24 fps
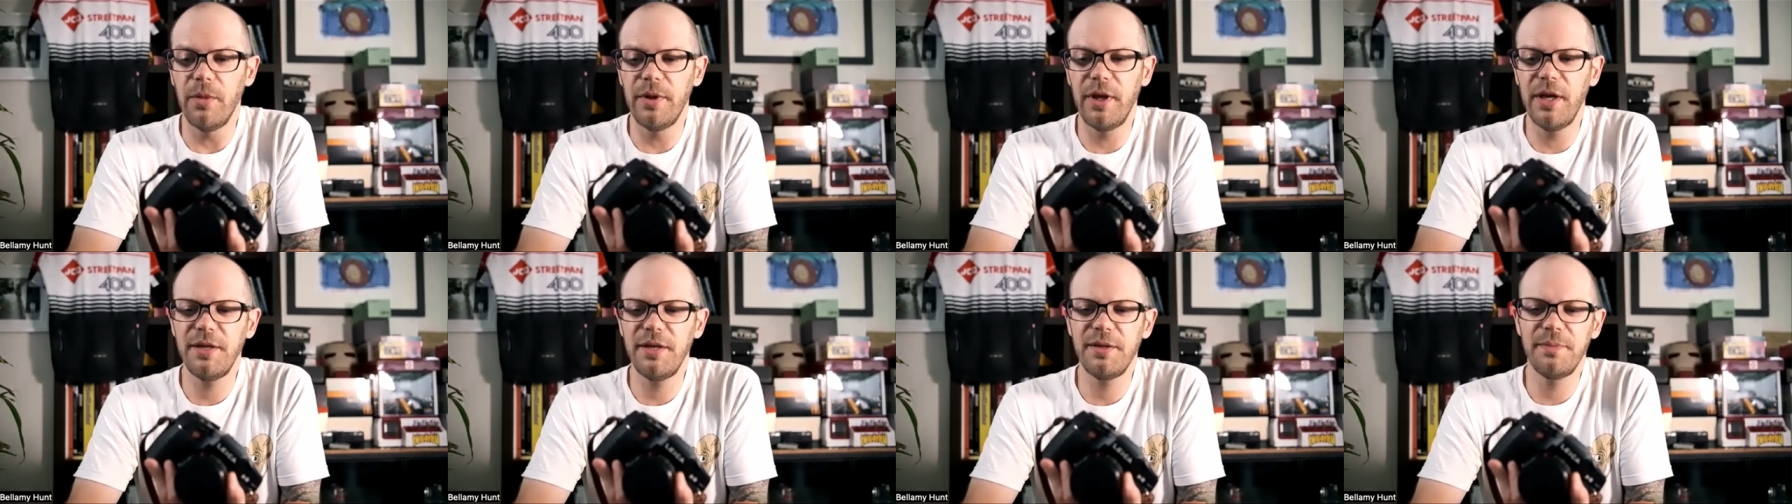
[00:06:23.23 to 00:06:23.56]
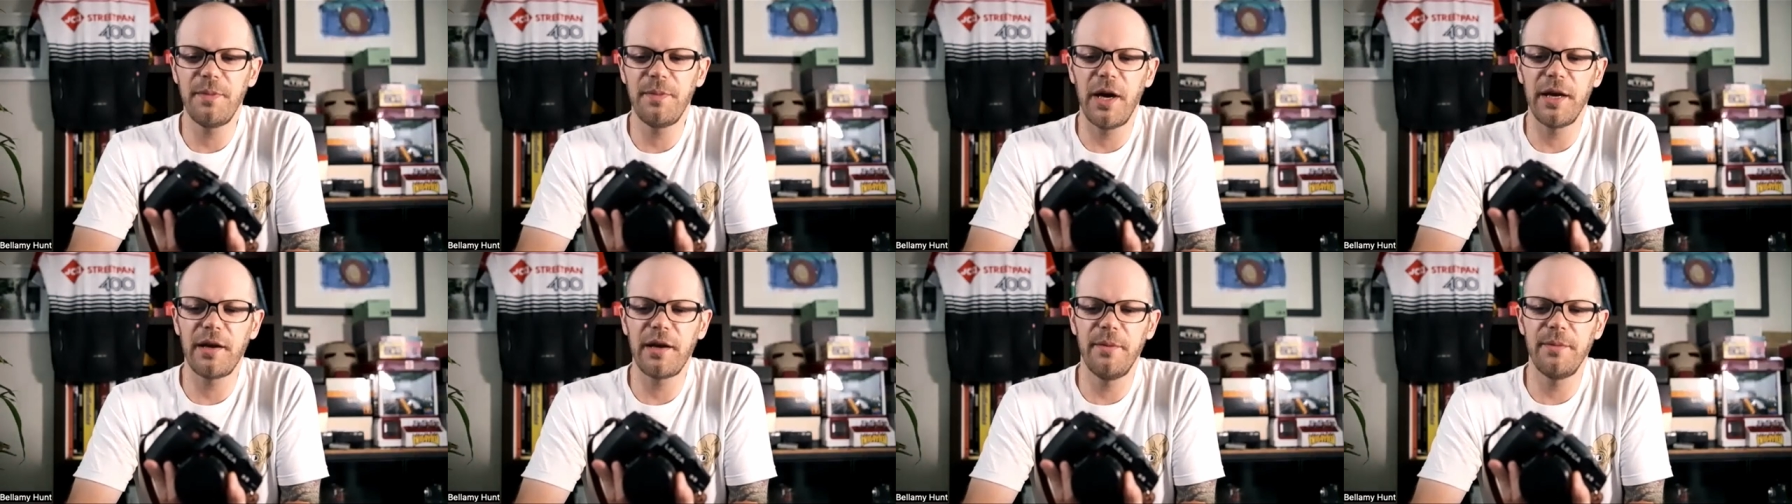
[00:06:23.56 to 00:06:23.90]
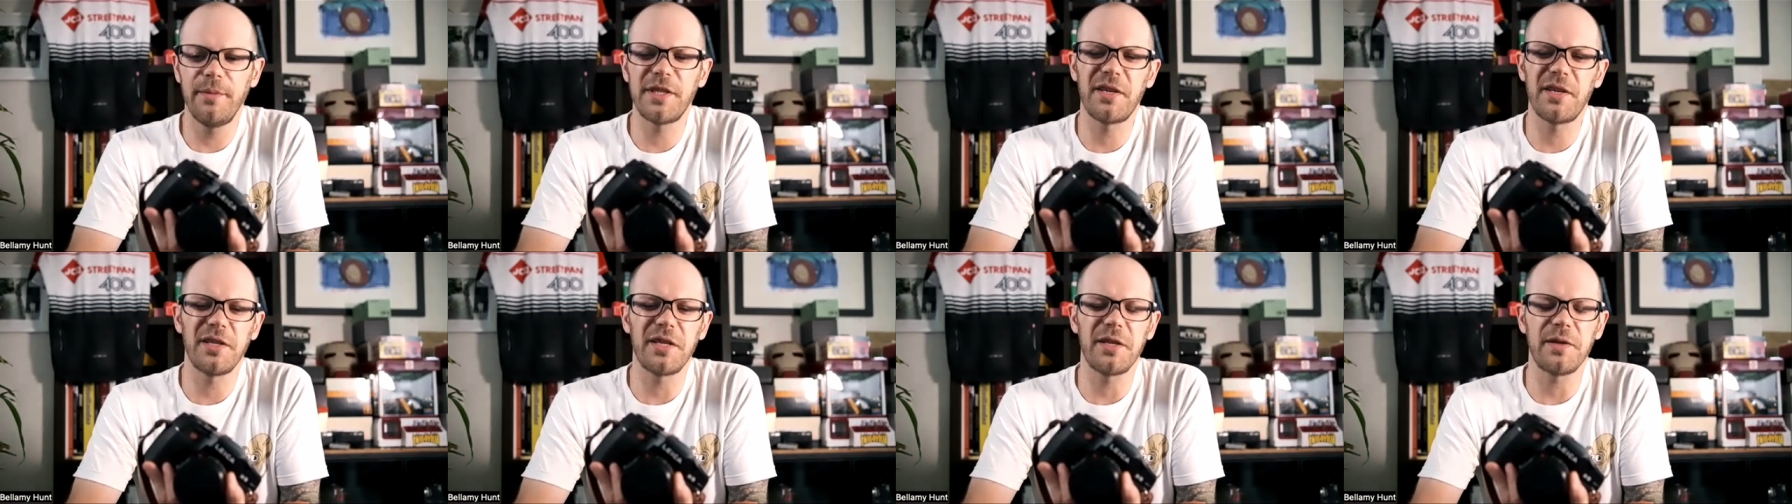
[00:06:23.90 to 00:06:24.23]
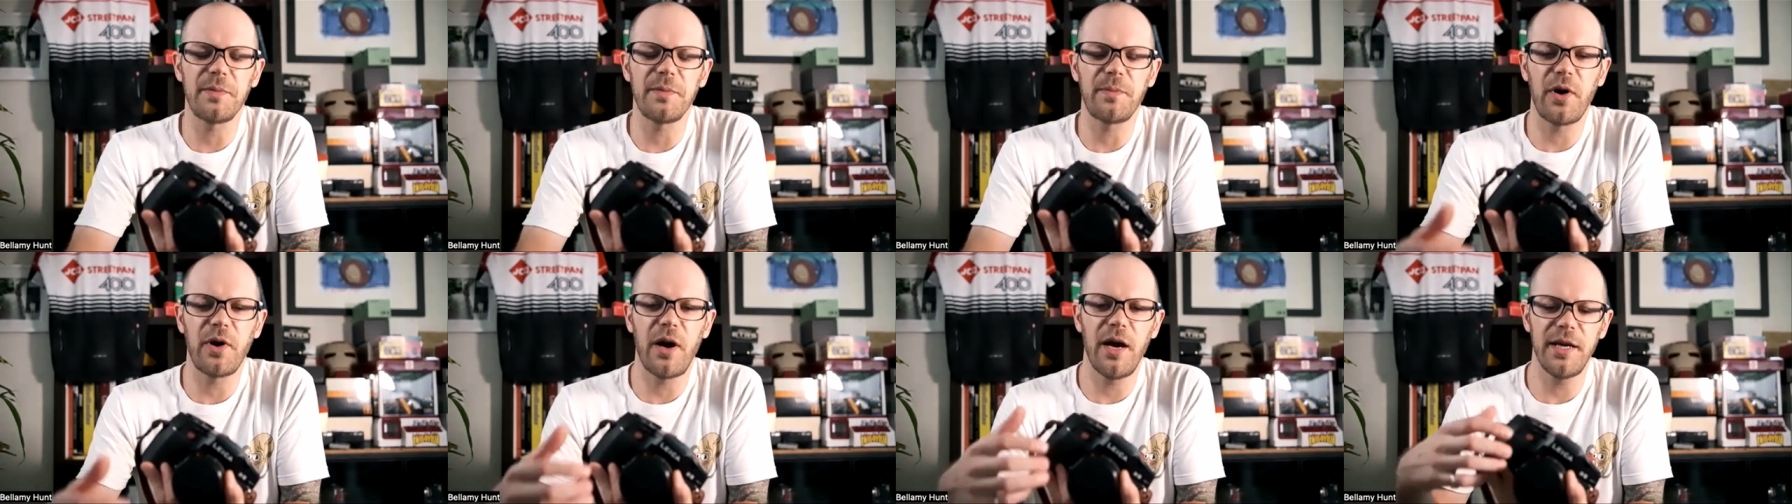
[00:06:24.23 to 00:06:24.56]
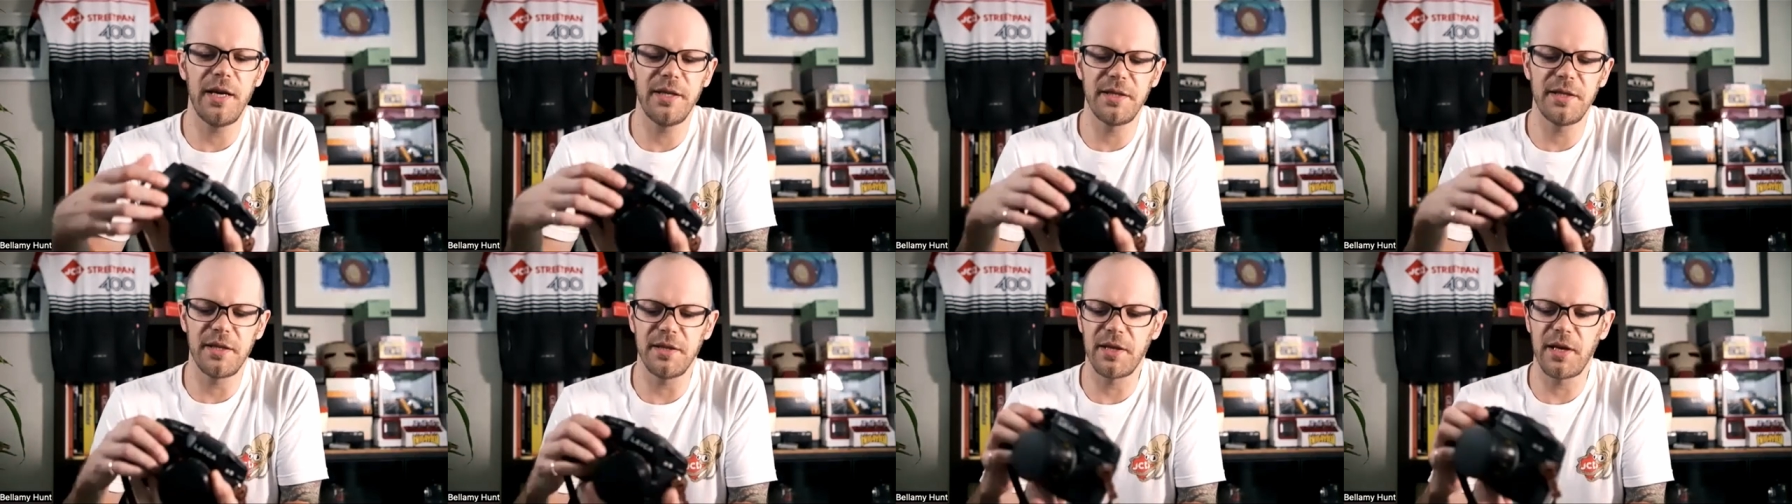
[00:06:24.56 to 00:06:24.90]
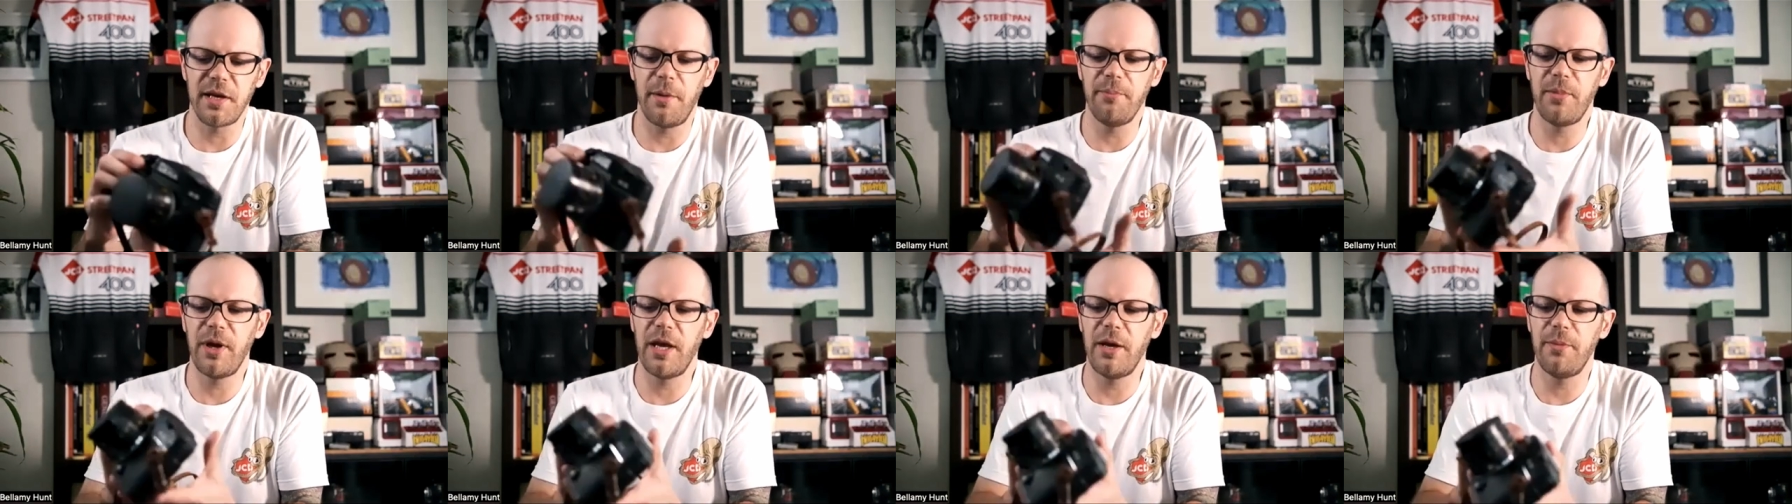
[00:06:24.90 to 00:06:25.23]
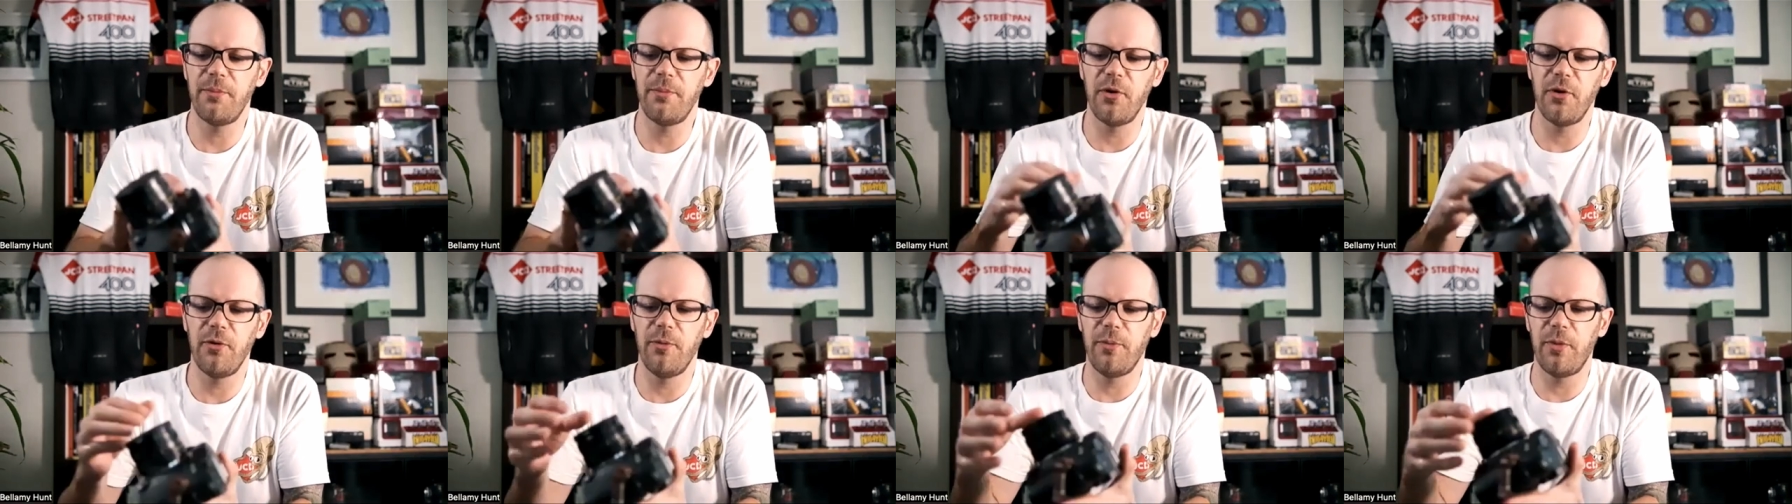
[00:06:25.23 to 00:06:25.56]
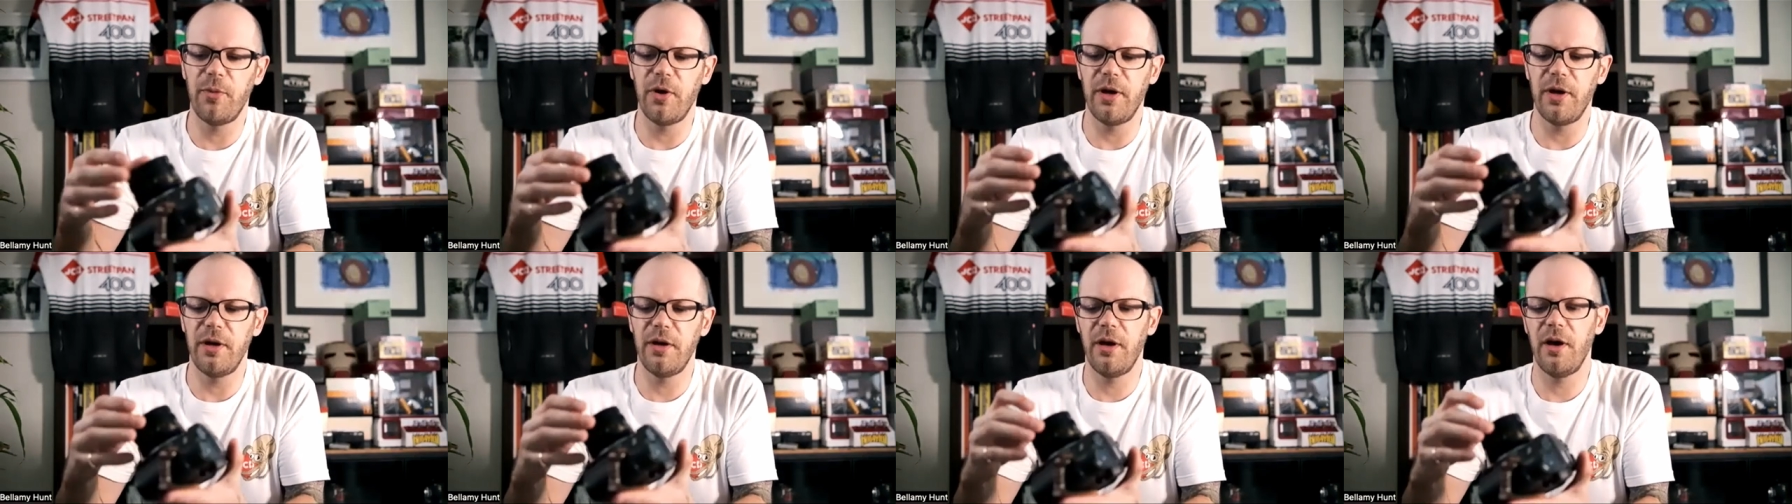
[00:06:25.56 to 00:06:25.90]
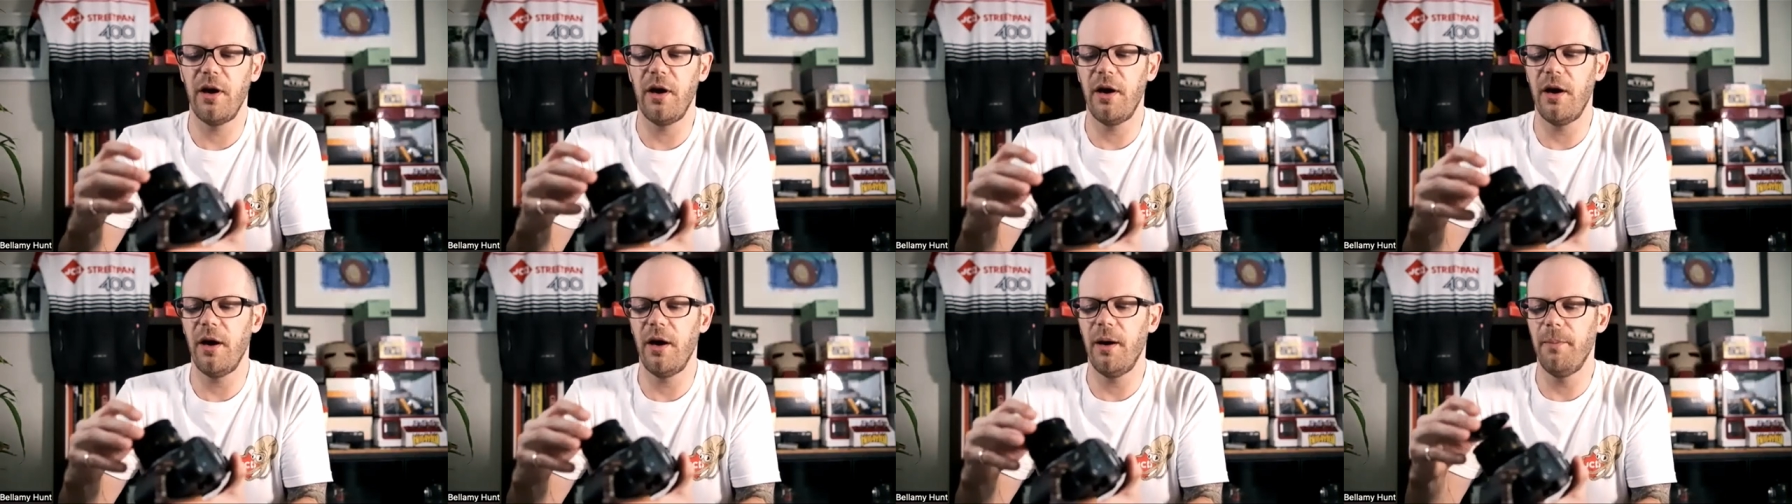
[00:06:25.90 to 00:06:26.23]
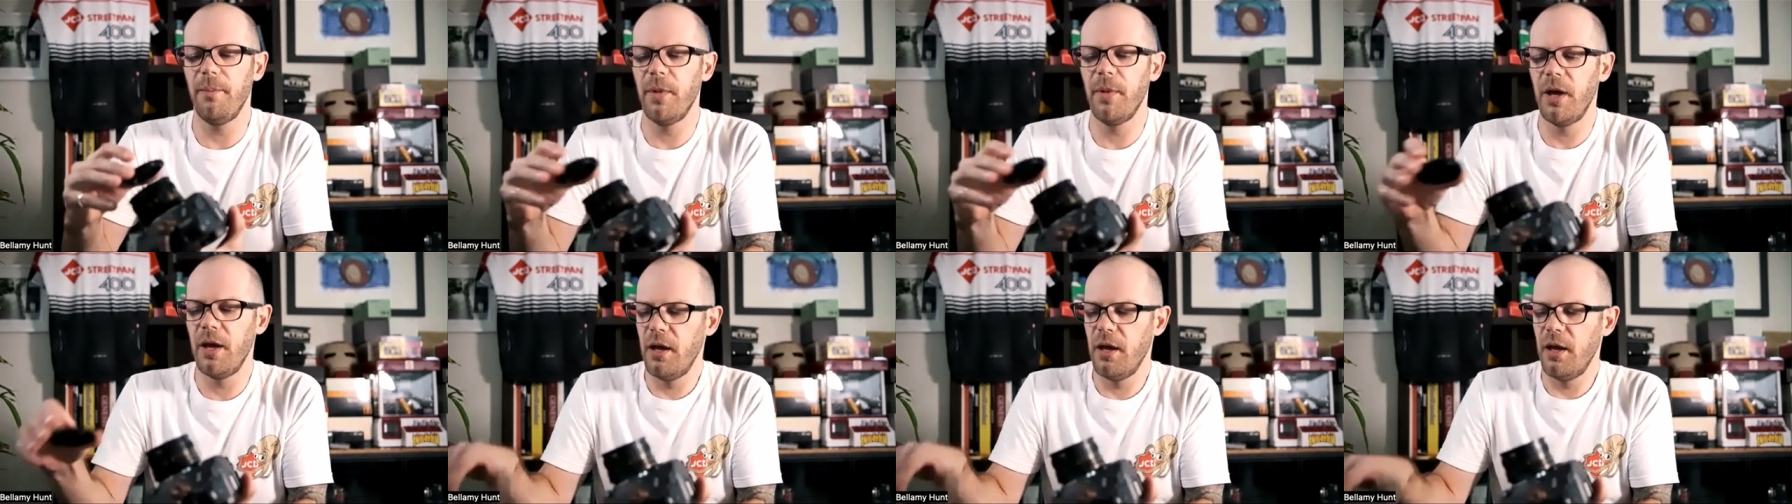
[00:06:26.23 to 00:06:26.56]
this might come as a surprise to some people, but um,